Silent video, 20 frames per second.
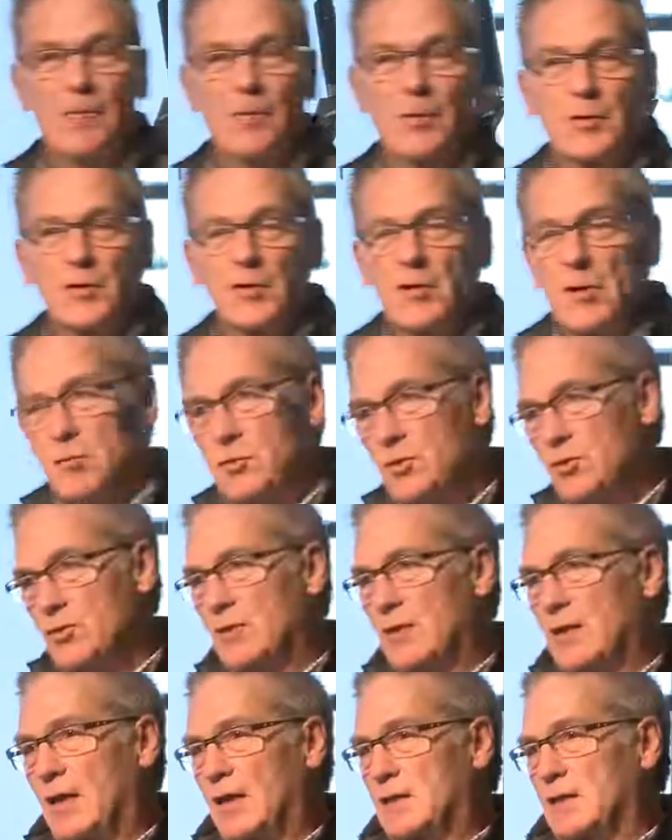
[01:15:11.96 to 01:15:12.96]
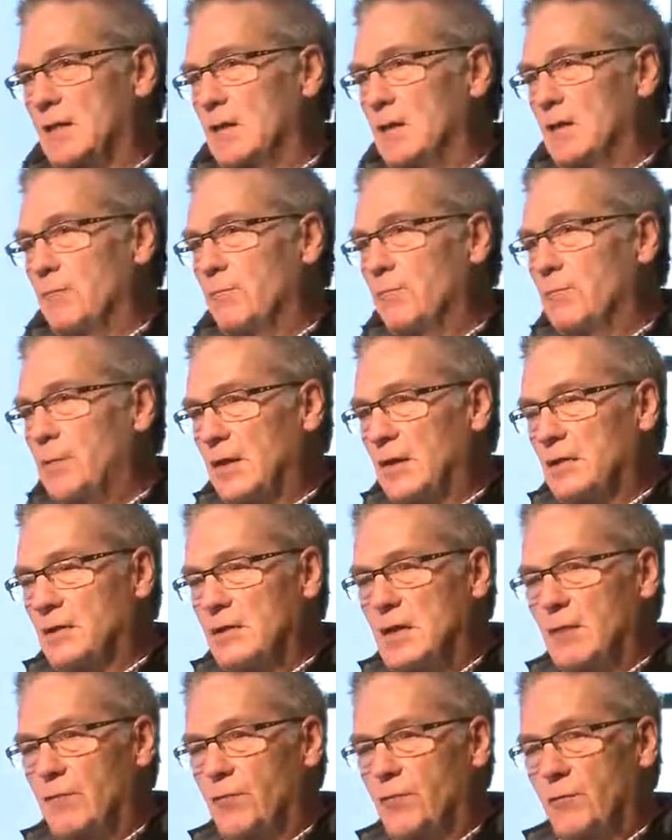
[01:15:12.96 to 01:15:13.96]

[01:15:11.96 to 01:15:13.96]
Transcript: But the notion that building